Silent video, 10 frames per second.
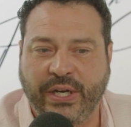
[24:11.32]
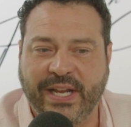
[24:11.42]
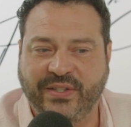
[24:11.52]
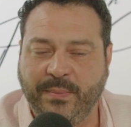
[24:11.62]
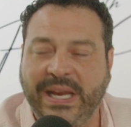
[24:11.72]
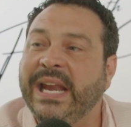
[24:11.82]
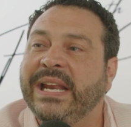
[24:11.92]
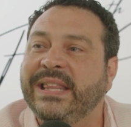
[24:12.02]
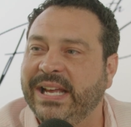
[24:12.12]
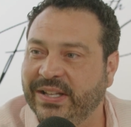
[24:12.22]
doesn't mean
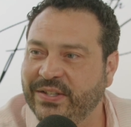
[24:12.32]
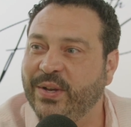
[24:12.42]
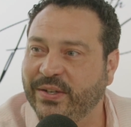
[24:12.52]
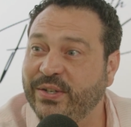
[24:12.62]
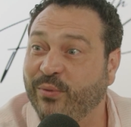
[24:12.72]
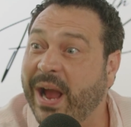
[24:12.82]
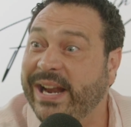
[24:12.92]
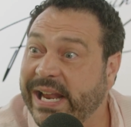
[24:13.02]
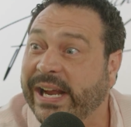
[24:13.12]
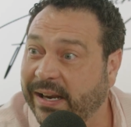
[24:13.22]
anything unless Absolutely. you actually write
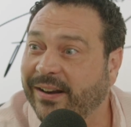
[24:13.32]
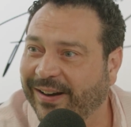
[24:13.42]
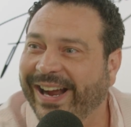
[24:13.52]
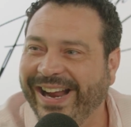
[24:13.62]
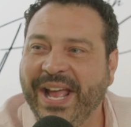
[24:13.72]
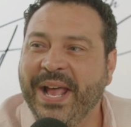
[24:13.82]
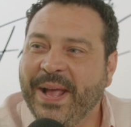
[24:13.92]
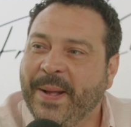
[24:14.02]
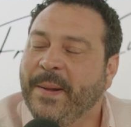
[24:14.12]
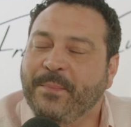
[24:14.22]
in it. Absolutely.
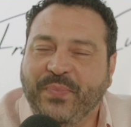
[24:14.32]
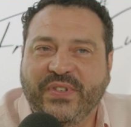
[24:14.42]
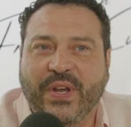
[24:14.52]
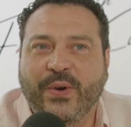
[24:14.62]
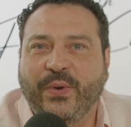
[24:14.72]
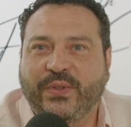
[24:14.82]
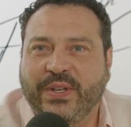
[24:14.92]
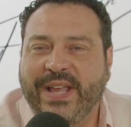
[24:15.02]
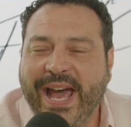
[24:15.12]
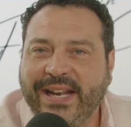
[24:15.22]
Yep. So so
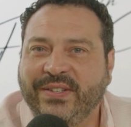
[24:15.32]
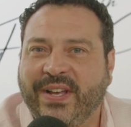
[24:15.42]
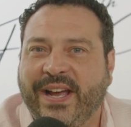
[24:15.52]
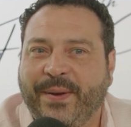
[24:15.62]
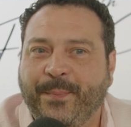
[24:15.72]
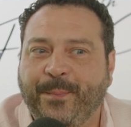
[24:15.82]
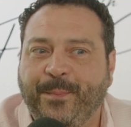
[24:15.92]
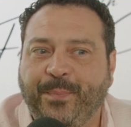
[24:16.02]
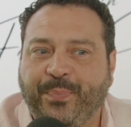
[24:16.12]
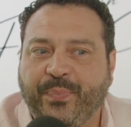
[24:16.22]
that is um
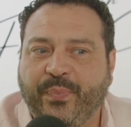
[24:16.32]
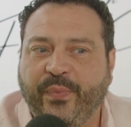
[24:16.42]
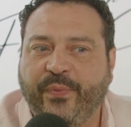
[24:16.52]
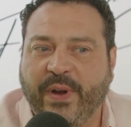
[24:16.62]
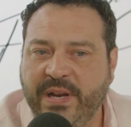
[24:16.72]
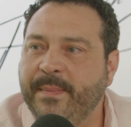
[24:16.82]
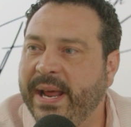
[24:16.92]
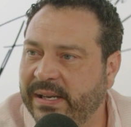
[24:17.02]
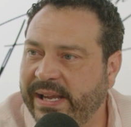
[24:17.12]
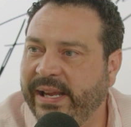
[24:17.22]

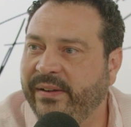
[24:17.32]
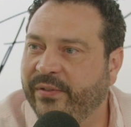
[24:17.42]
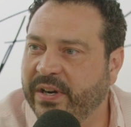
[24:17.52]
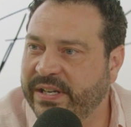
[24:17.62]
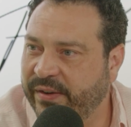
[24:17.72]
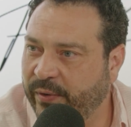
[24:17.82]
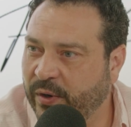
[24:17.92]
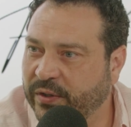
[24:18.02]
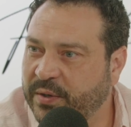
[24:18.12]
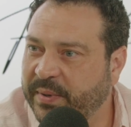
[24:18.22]
fundamentally very
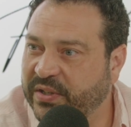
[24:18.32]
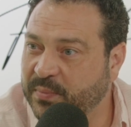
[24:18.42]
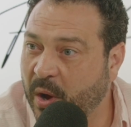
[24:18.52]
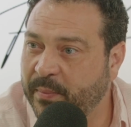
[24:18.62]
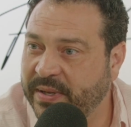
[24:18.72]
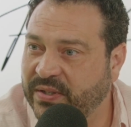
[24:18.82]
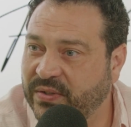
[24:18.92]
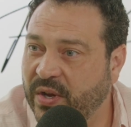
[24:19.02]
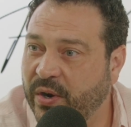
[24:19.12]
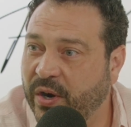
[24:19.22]
difficult to be a small business
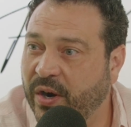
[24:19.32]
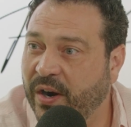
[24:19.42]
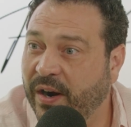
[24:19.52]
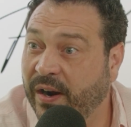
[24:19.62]
mm-hmm. owner